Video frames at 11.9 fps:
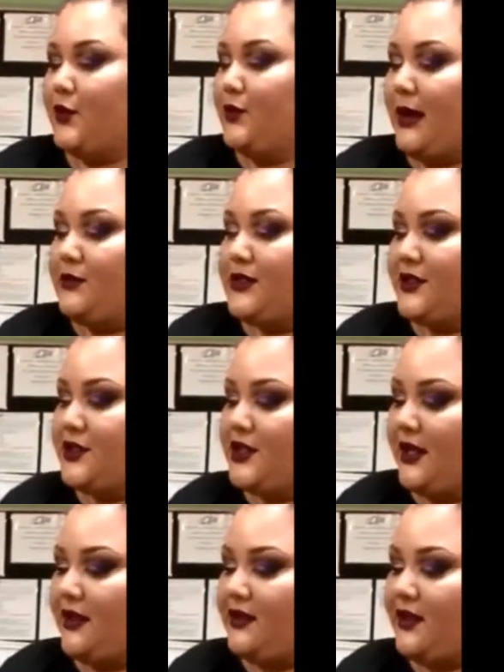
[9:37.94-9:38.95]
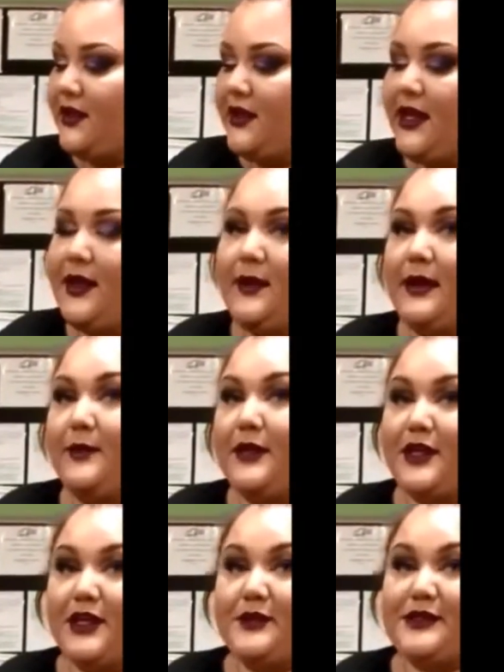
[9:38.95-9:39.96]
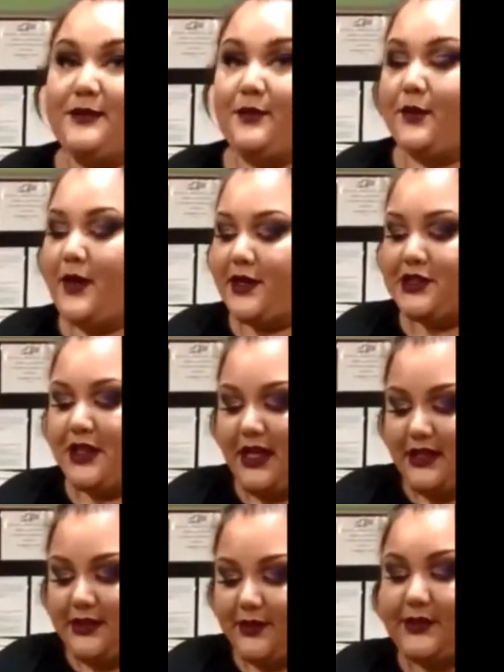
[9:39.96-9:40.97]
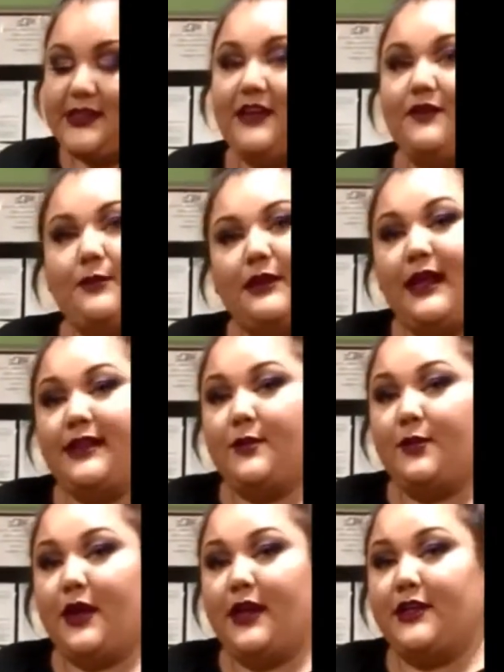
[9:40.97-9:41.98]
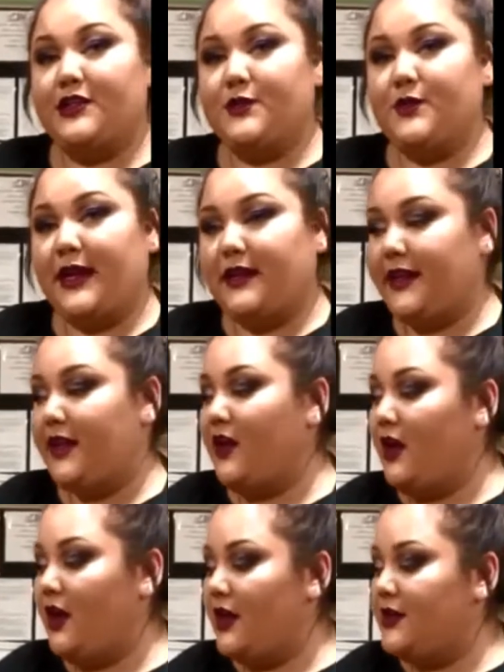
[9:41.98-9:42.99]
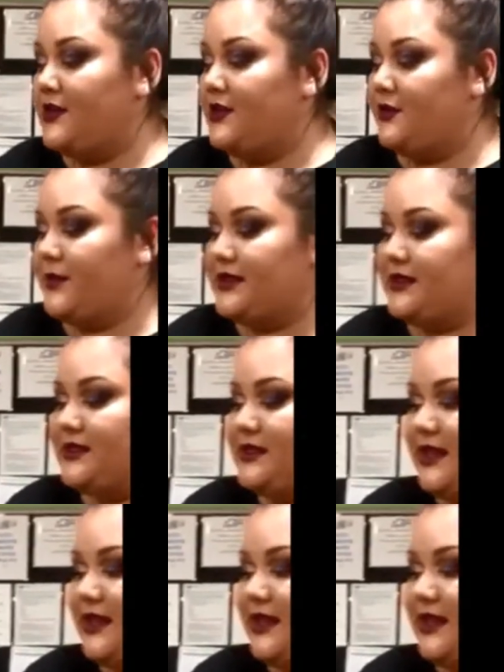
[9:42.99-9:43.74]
rounded cheek look, and I'm going to use the brush. So instead of applying the product directly onto Louisa's